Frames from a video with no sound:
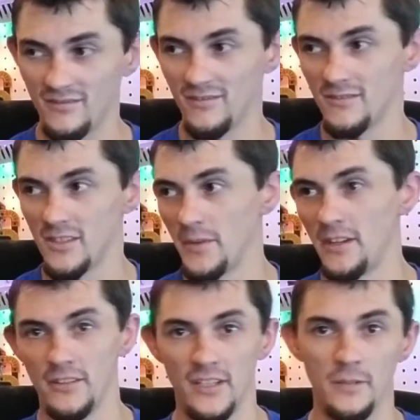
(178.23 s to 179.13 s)
Somehow
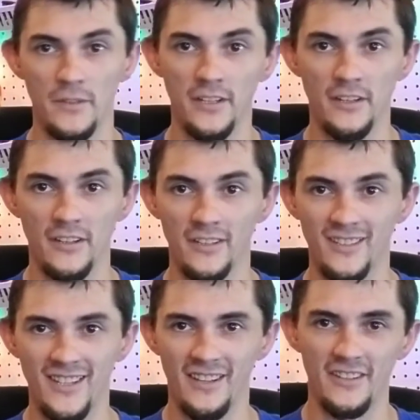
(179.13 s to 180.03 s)
ended up in here,
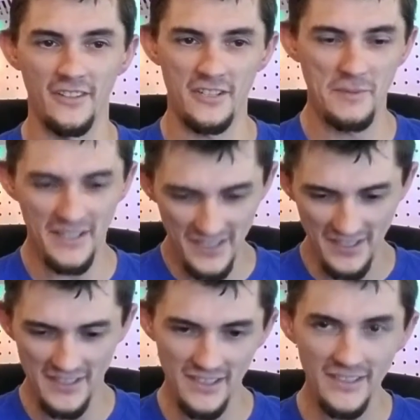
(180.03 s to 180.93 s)
and they're expecting
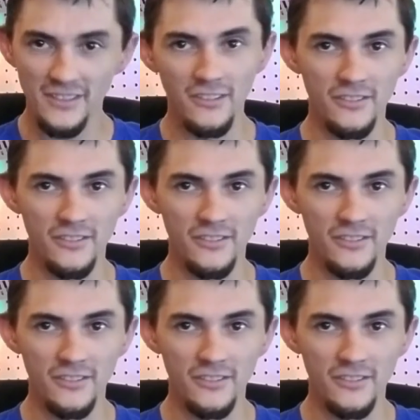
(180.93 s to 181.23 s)
this little